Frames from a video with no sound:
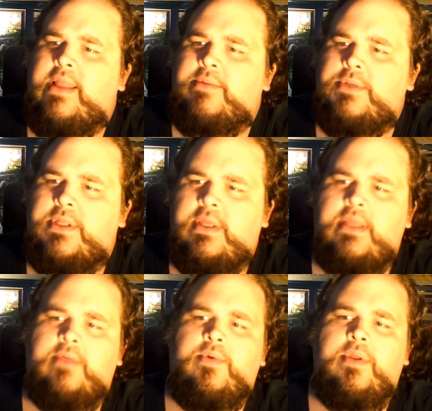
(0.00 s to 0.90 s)
that was the
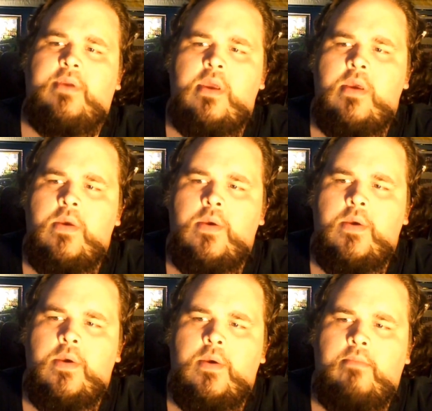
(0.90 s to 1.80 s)
thing that really
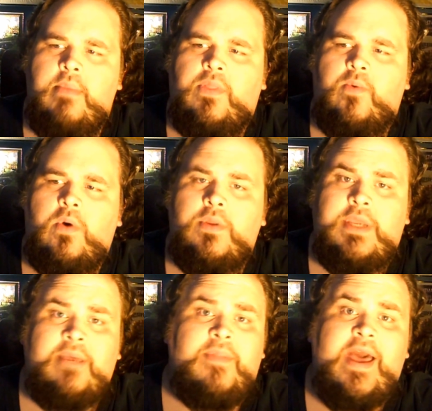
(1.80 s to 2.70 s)
meant the world to
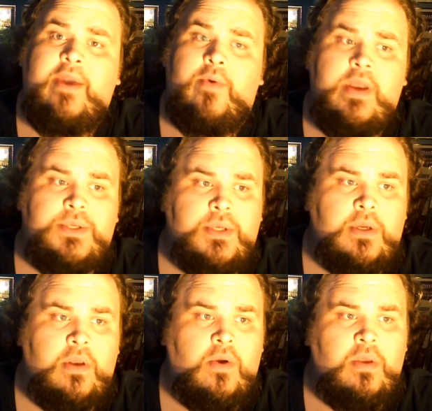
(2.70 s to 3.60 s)
him, that in wrestling.
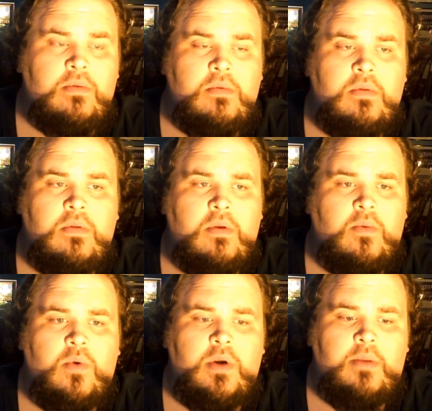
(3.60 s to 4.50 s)
You know, he
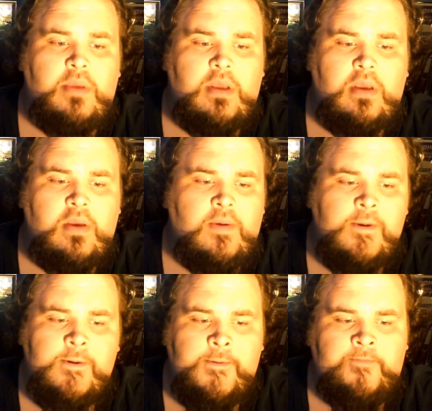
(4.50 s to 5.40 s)
wanted to be
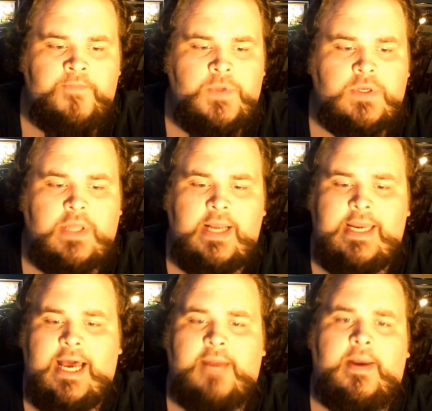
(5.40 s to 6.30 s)
just like
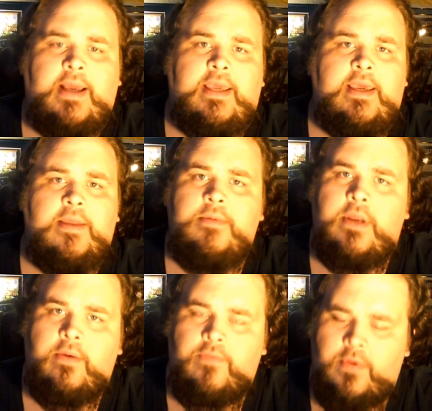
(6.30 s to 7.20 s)
Dynamite Kid, you
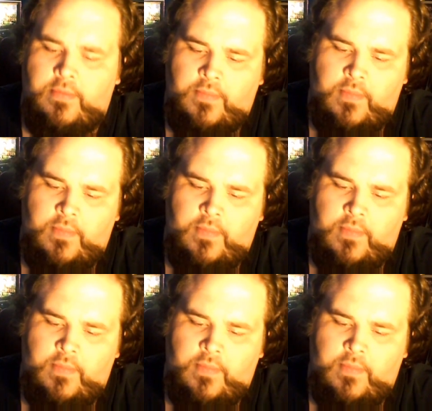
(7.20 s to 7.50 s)
know, the